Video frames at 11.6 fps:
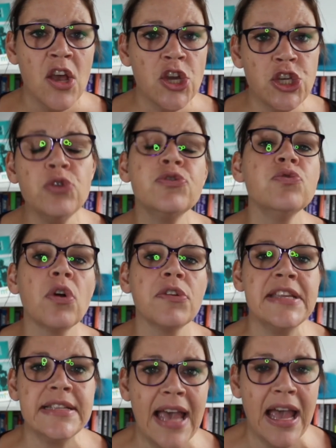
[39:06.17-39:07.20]
You do not
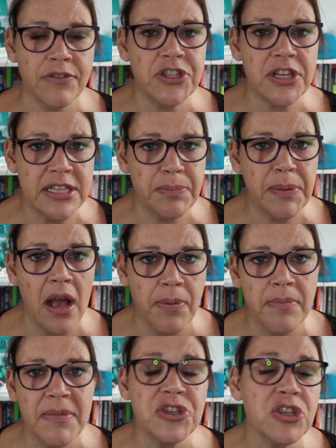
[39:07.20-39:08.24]
need to have GDPR
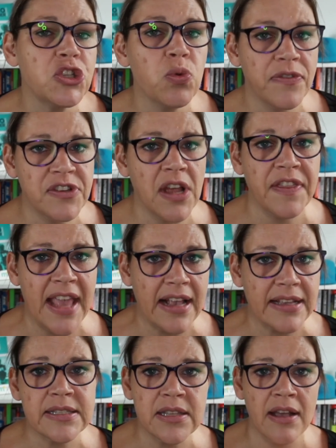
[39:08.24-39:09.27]
permission to have done the
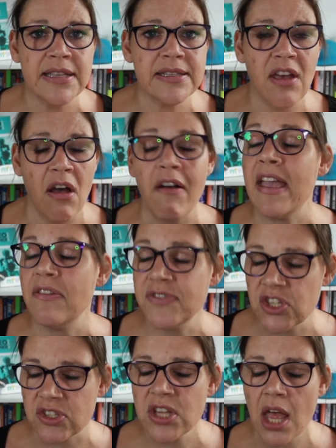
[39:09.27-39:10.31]
exercise that I have
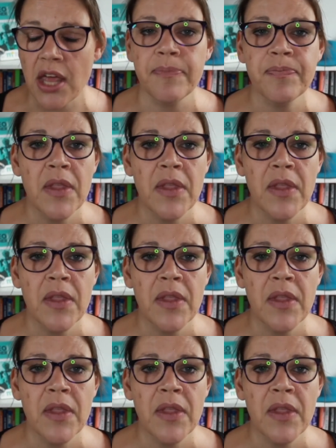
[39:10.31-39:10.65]
just done.